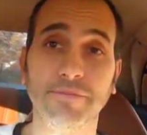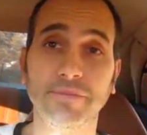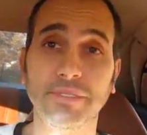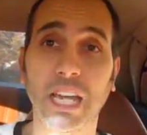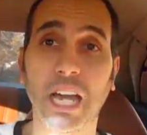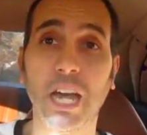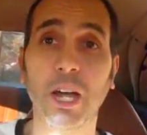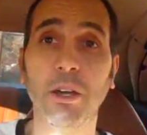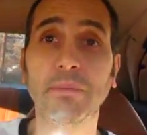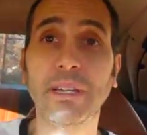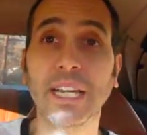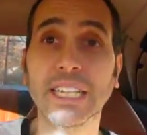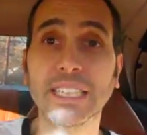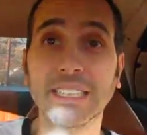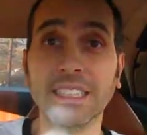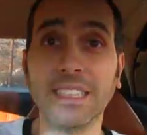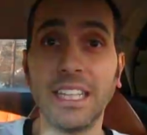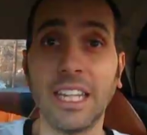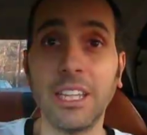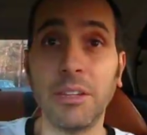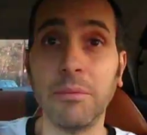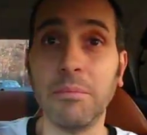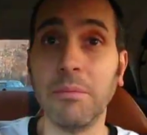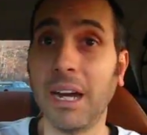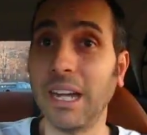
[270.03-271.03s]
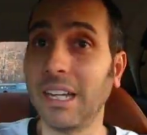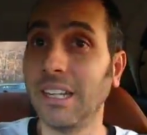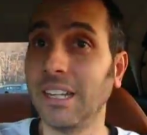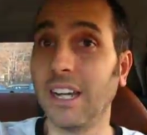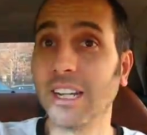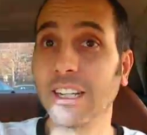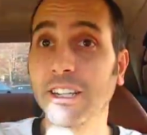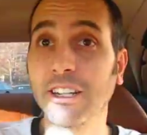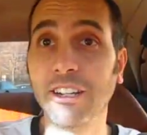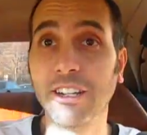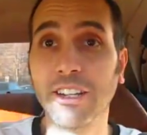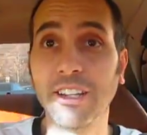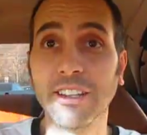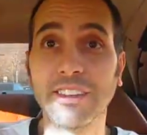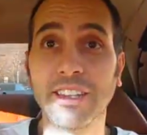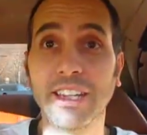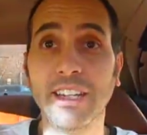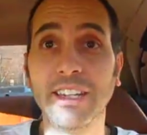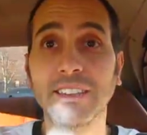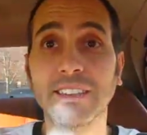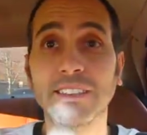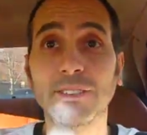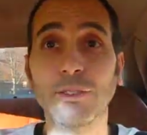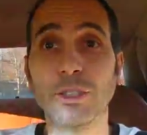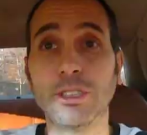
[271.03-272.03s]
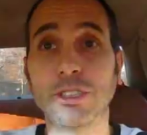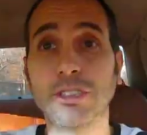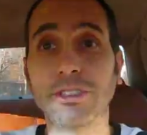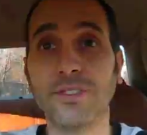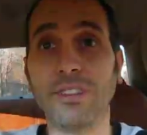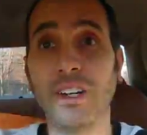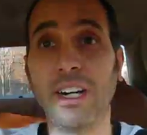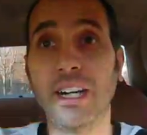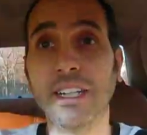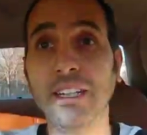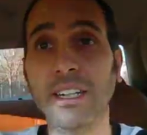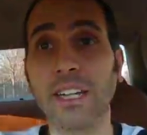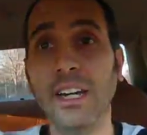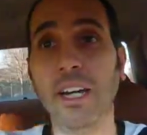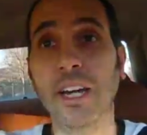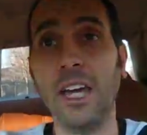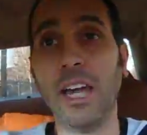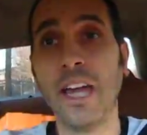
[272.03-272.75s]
Now, I'm guessing that you might not call it that, which is fine,